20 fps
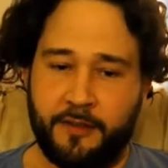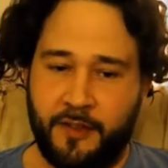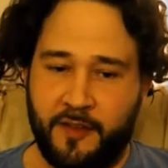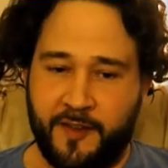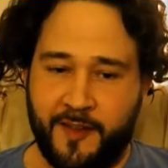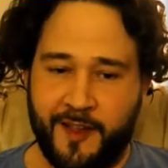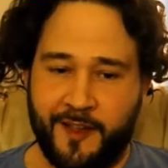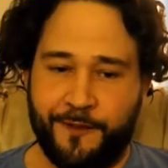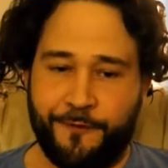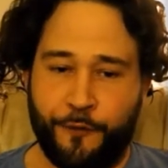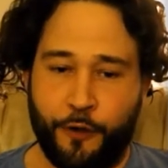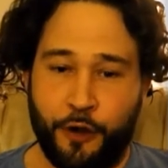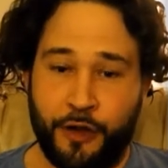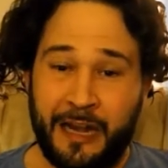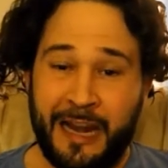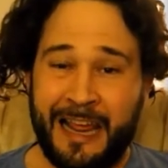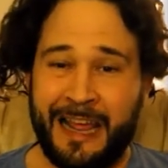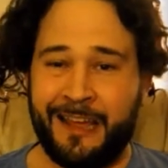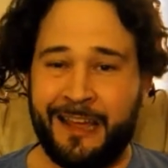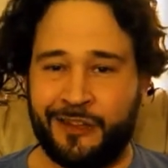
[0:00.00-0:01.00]
This is for
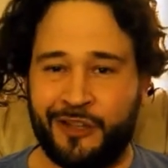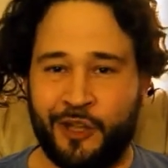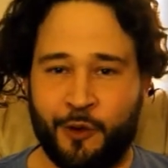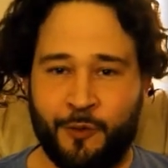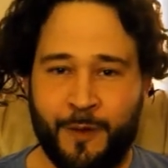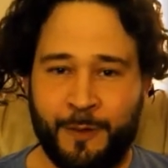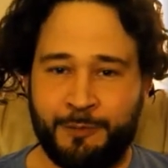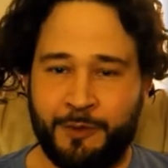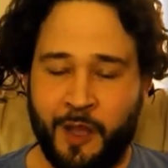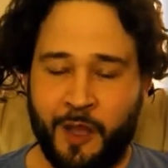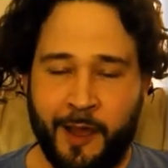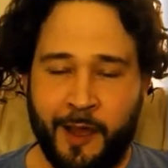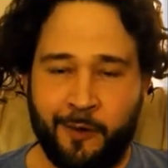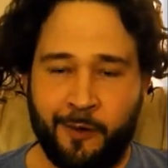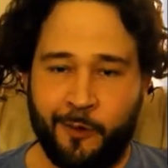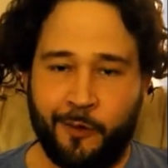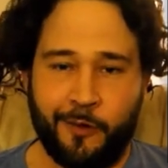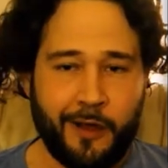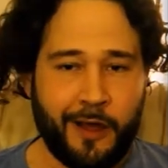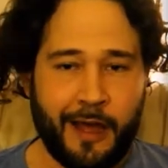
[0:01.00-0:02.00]
an interim
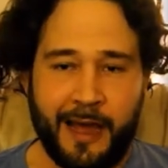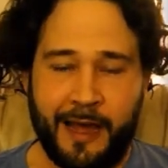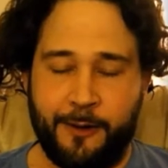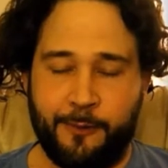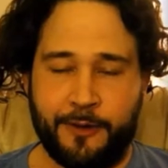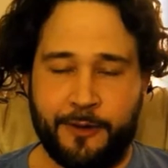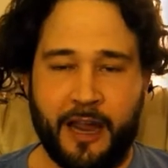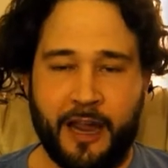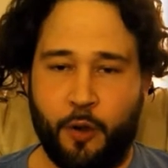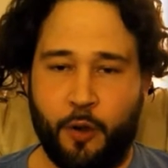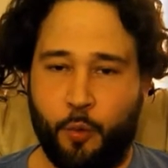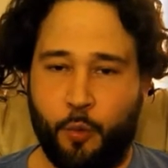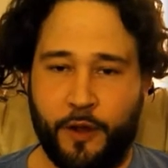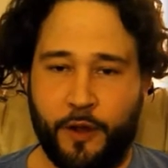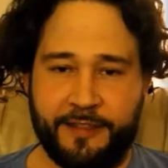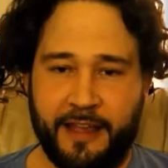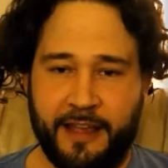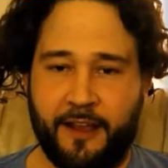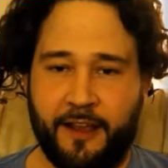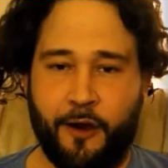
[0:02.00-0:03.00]
title. I don't care
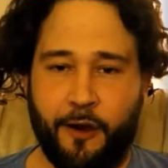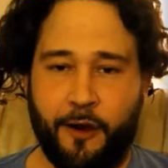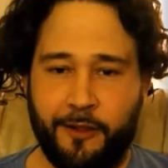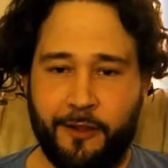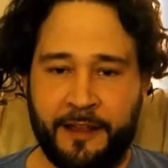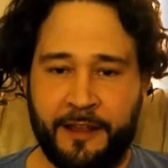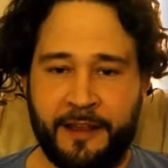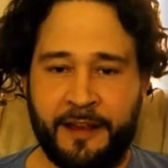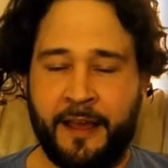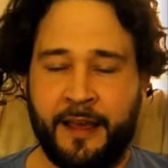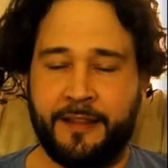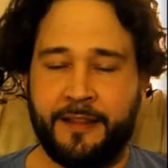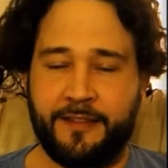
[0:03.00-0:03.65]
what they call it.